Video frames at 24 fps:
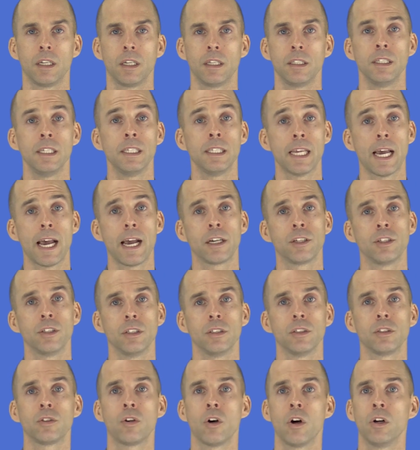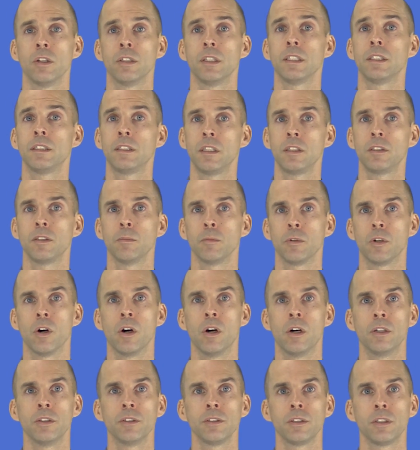These actions, called system
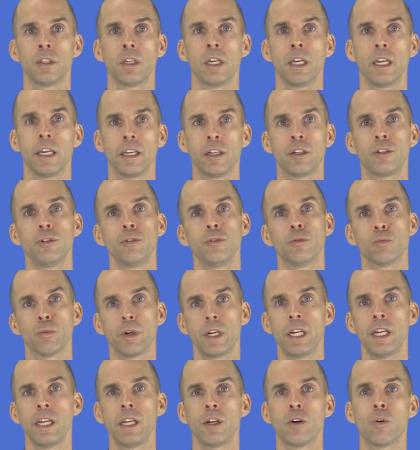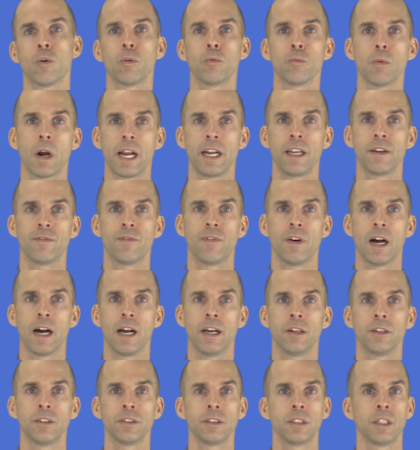calls, include reading or writing
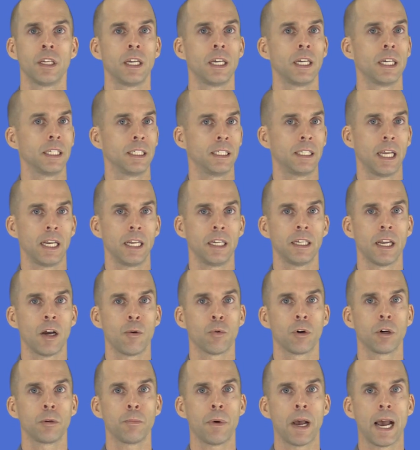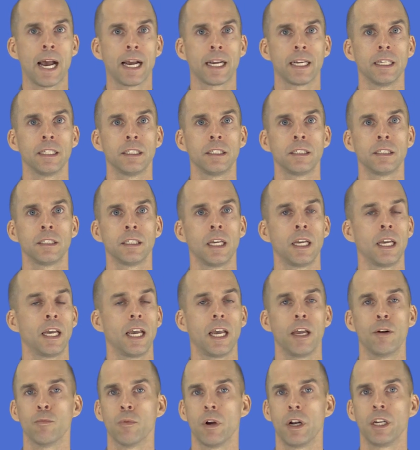files, sending network packets,
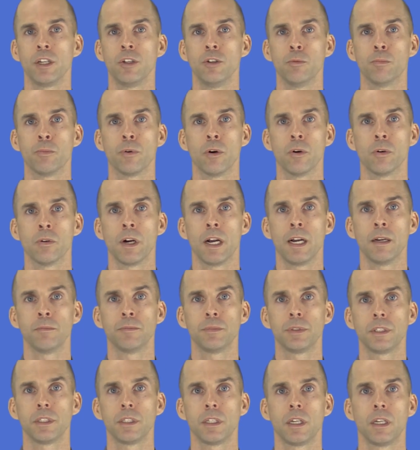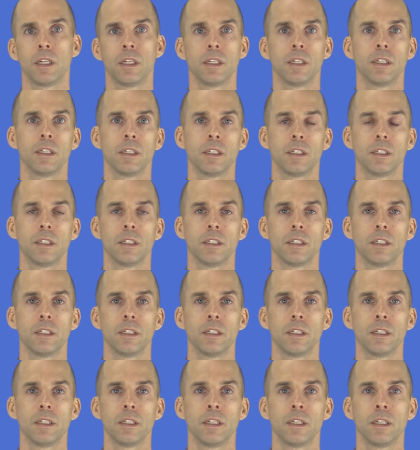and running new programs.
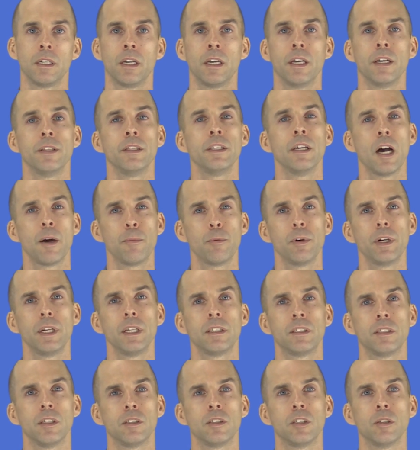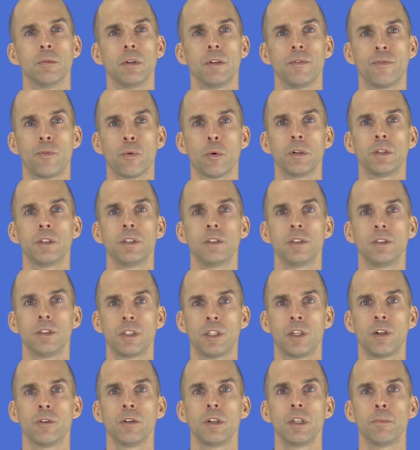The operating system enforces
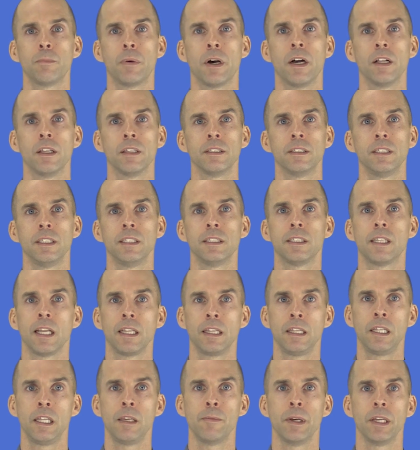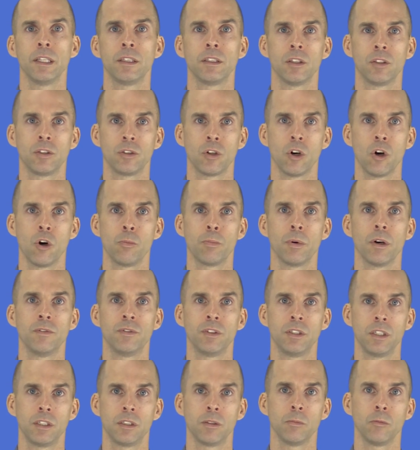security policies that limit the scope of
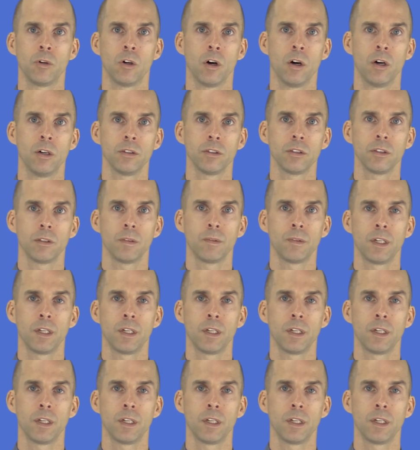system calls.